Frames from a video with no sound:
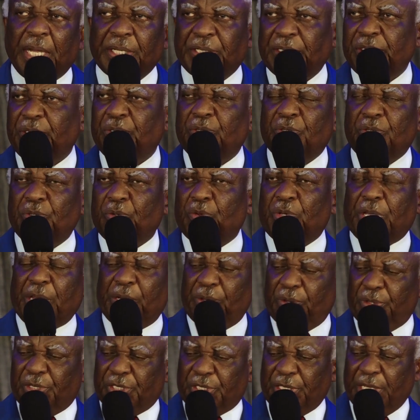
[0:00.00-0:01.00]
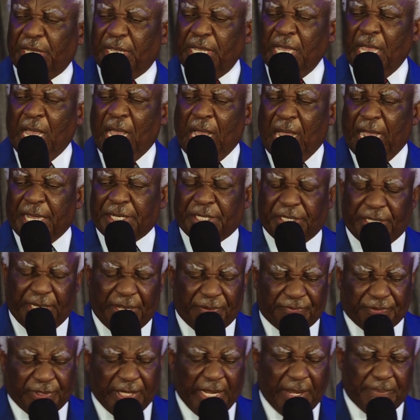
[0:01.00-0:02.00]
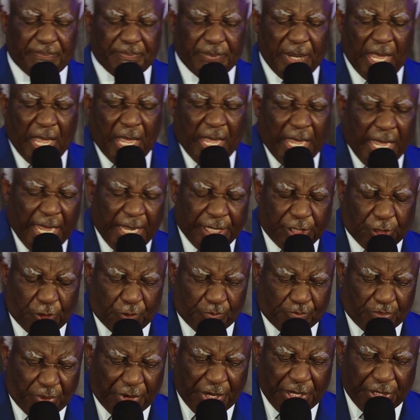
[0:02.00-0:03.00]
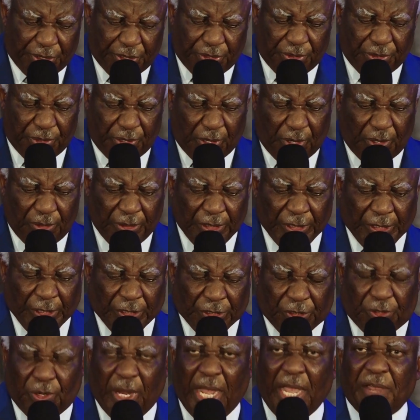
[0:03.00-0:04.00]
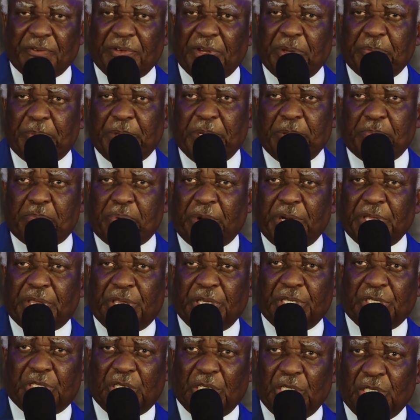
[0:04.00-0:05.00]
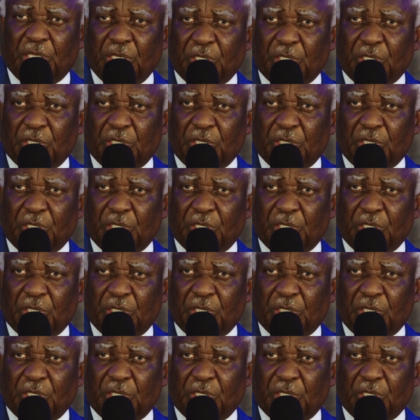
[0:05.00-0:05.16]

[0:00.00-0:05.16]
You cannot say, I didn't have time to breathe, you know, so I haven't been breathing since